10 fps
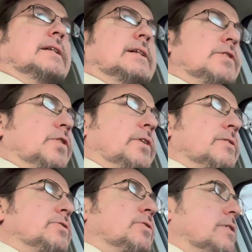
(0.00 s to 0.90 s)
It's good to
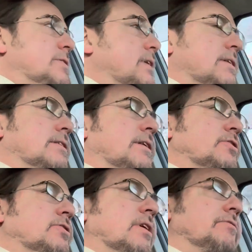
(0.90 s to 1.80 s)
start a sentence and
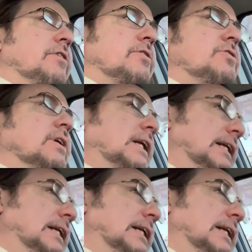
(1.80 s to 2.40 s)
just not finish it.